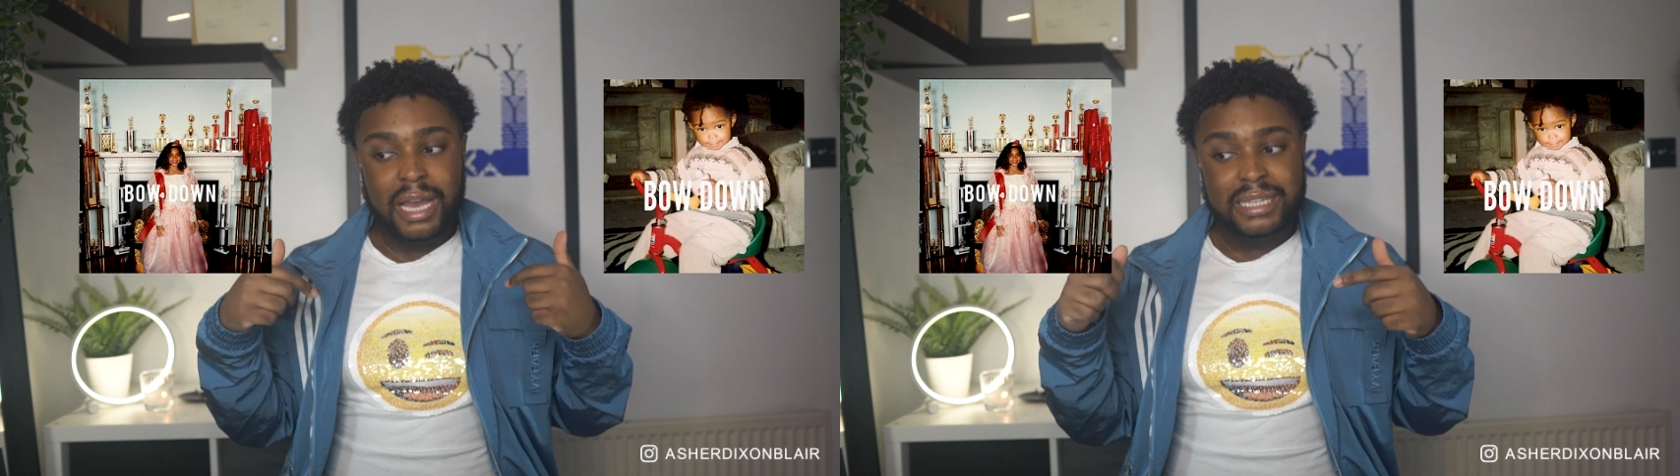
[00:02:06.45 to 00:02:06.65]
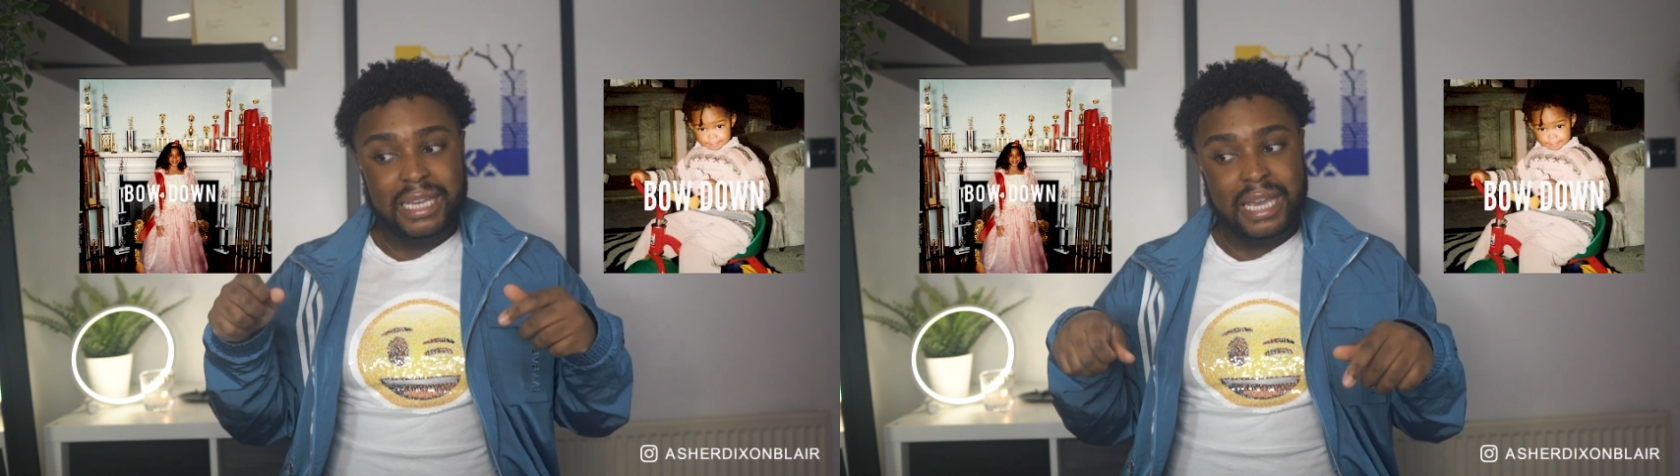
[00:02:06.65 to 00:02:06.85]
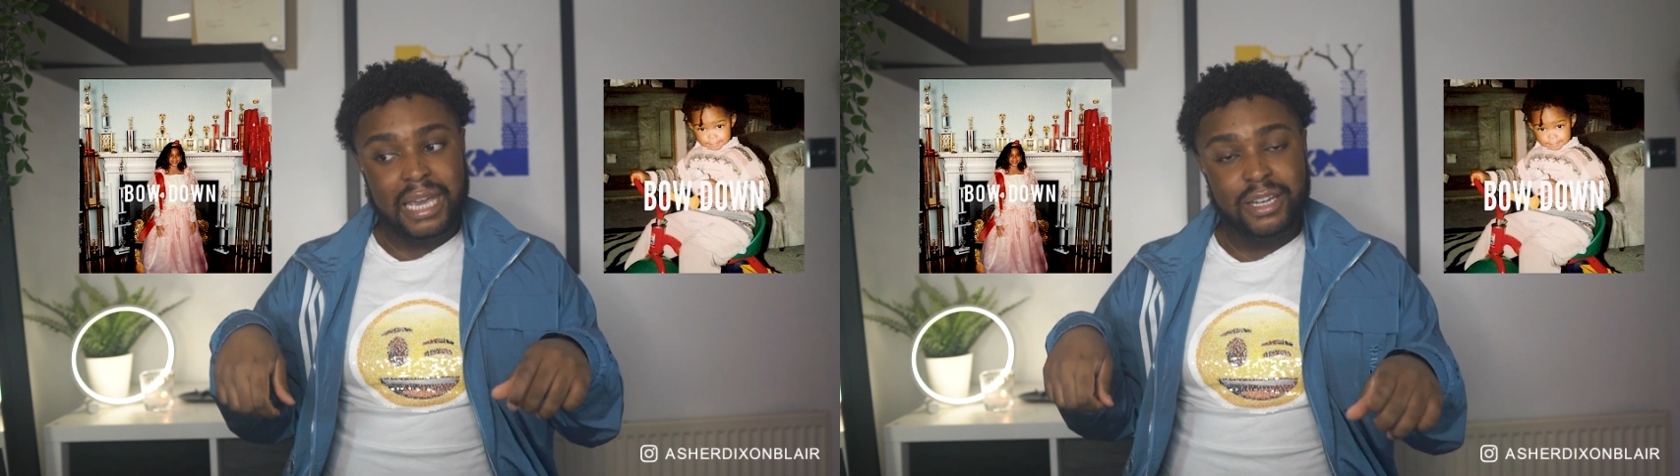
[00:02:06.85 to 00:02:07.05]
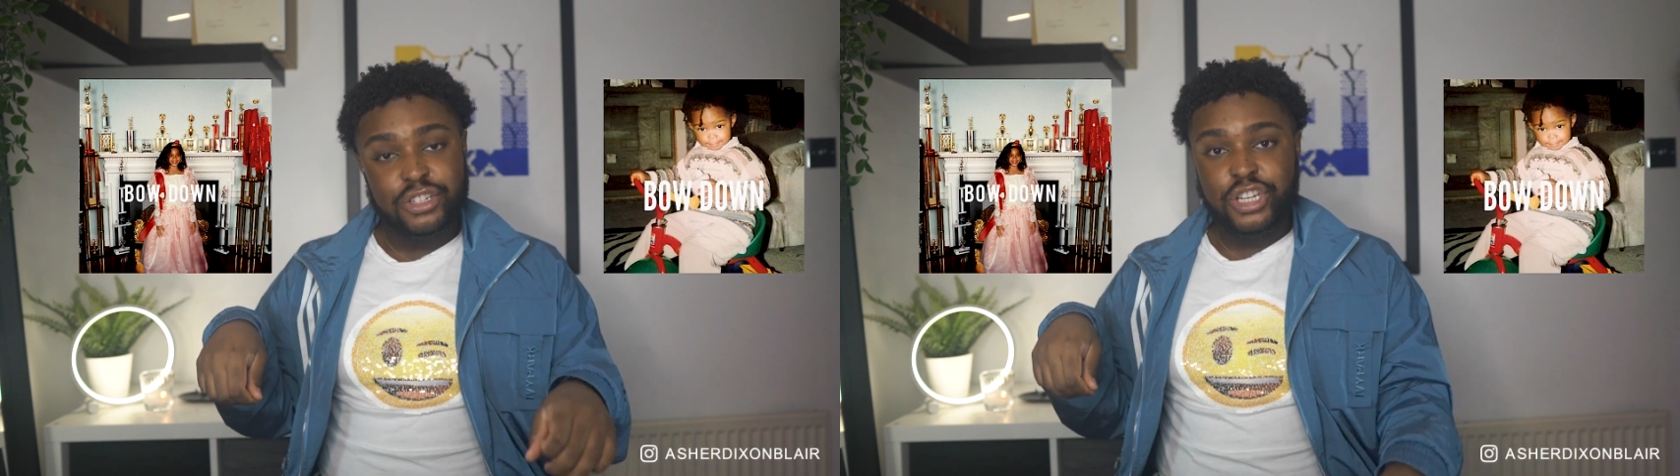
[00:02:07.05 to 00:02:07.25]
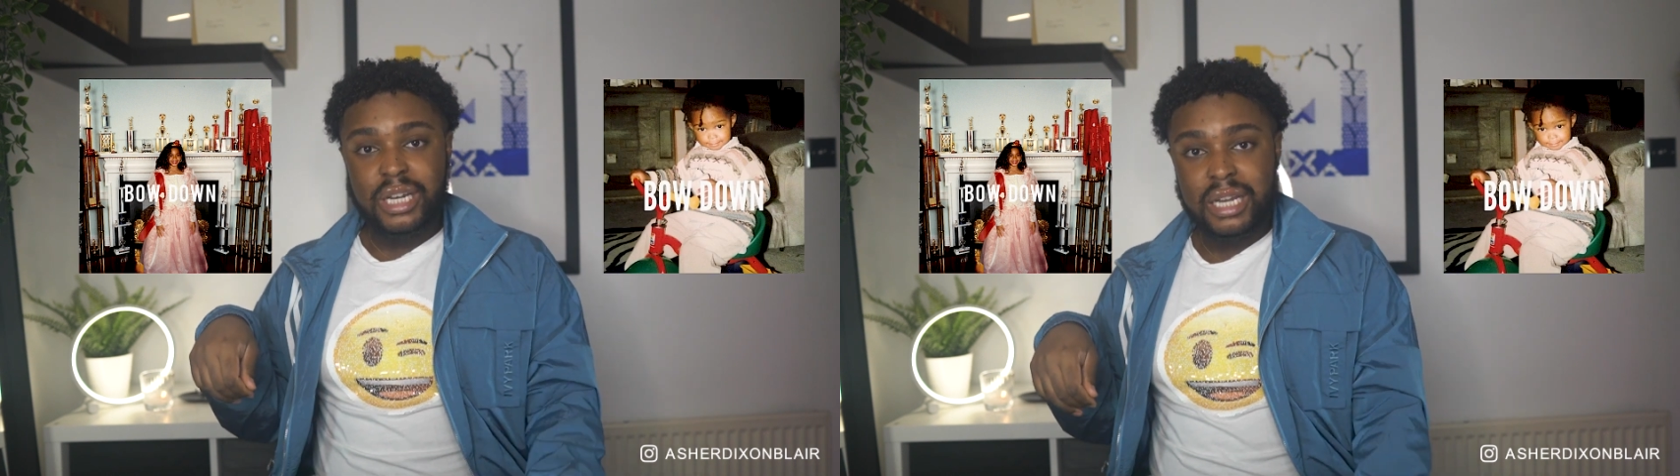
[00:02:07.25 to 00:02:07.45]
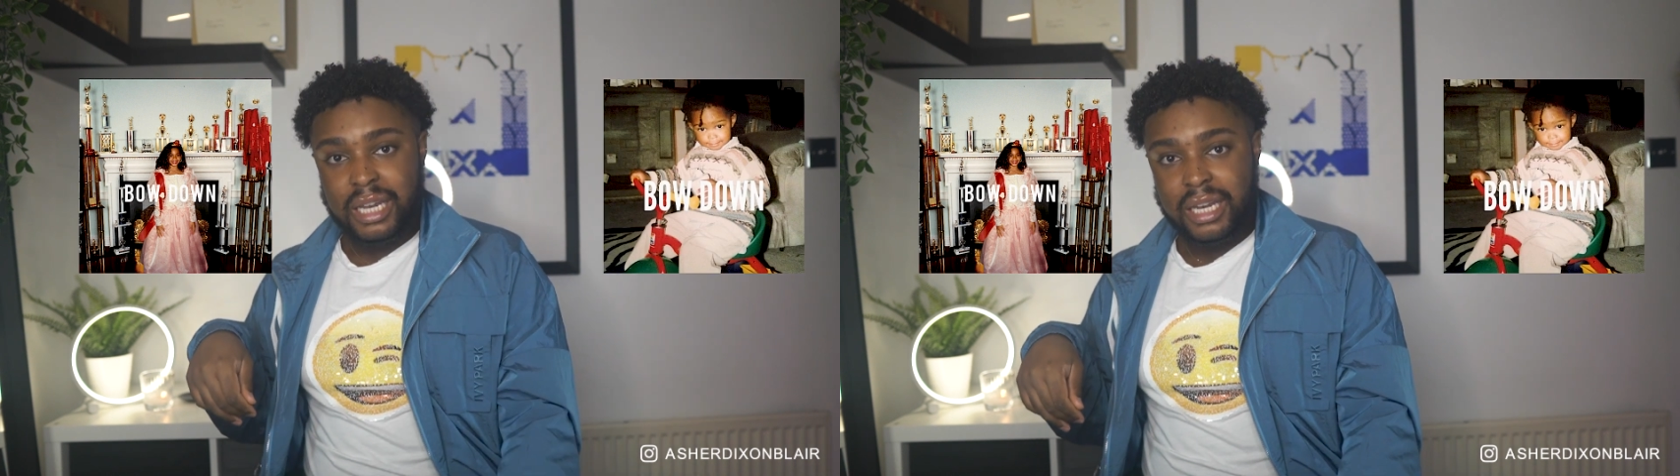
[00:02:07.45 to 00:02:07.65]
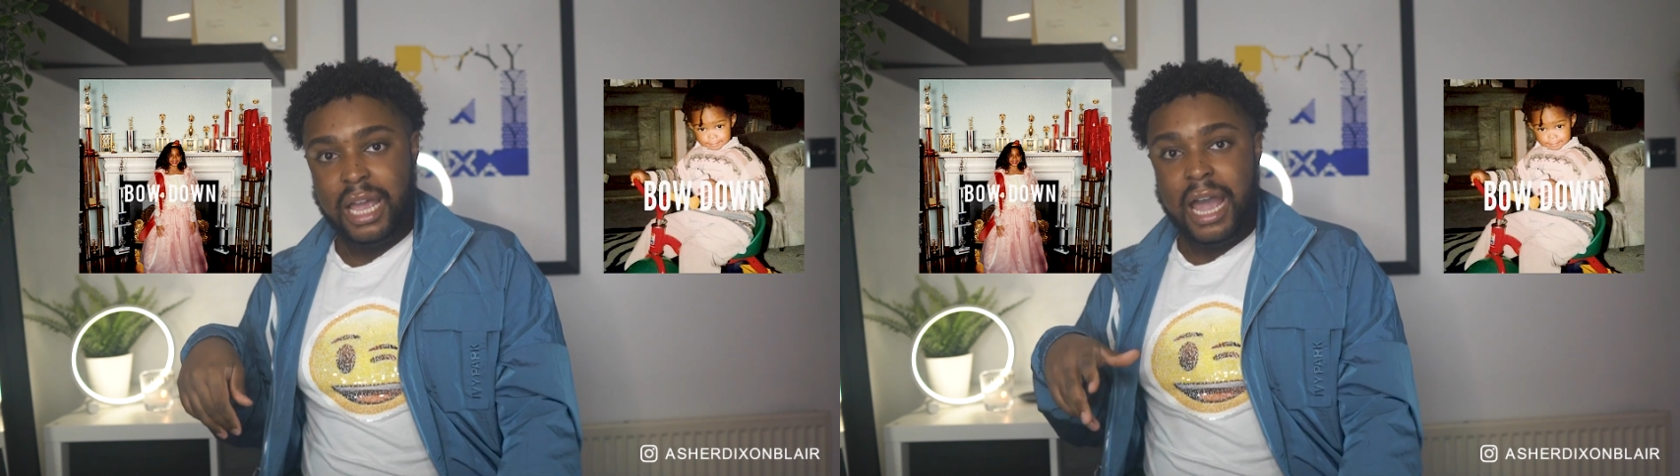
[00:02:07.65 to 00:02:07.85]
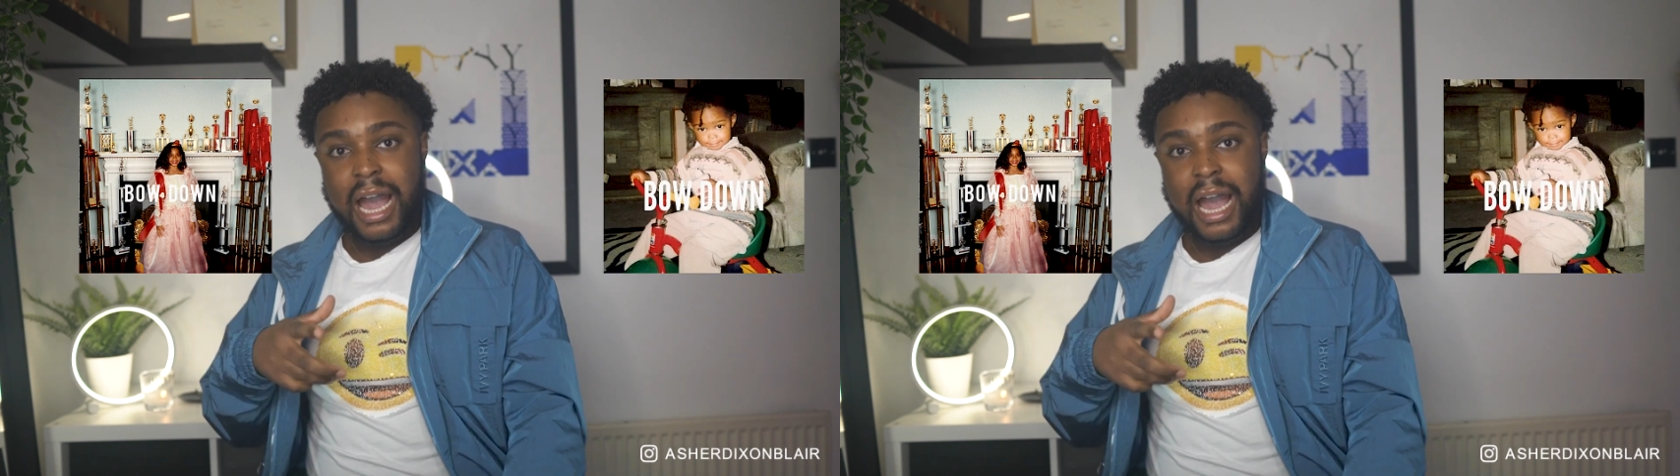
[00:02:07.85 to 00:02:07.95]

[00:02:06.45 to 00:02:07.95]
as a kid chilling,